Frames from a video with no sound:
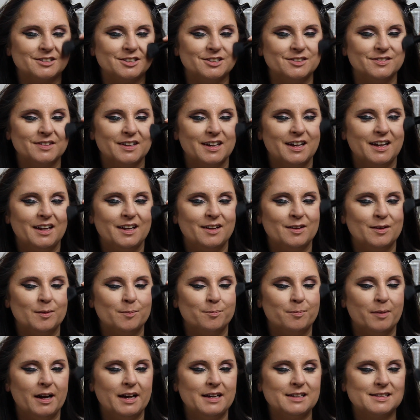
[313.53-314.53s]
add some blush,
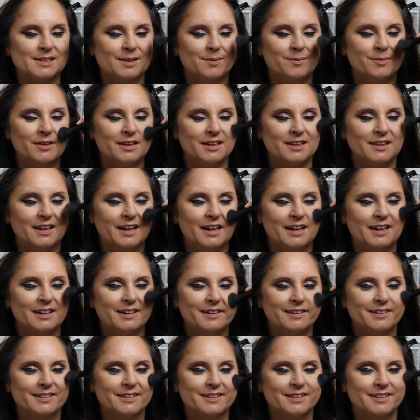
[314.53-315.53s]
and we used the Marc
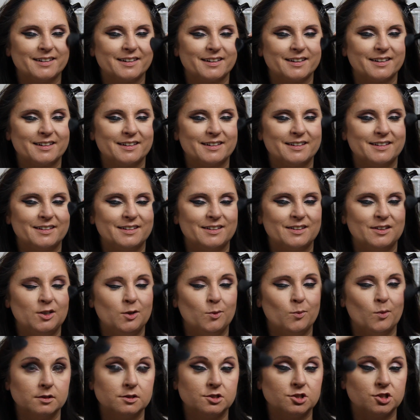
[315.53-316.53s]
Jacobs Shameless
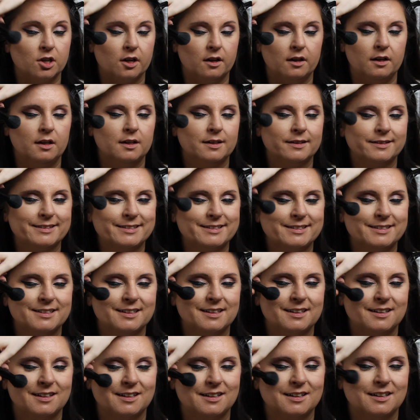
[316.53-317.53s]
Bold Blush in
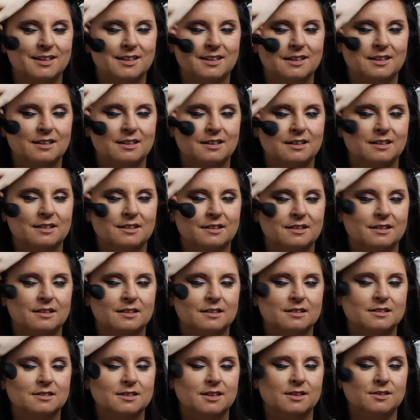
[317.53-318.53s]
the shade Reckless.
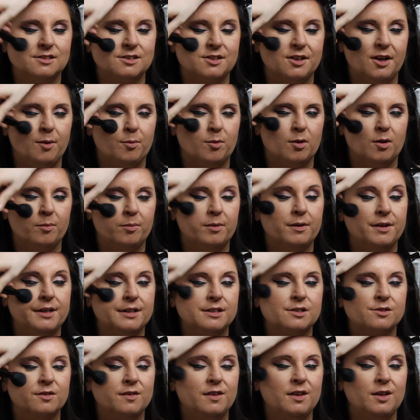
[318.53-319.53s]
It's a gorgeous mauve-y
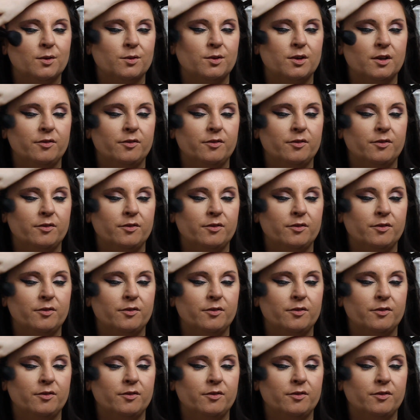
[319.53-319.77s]
nude.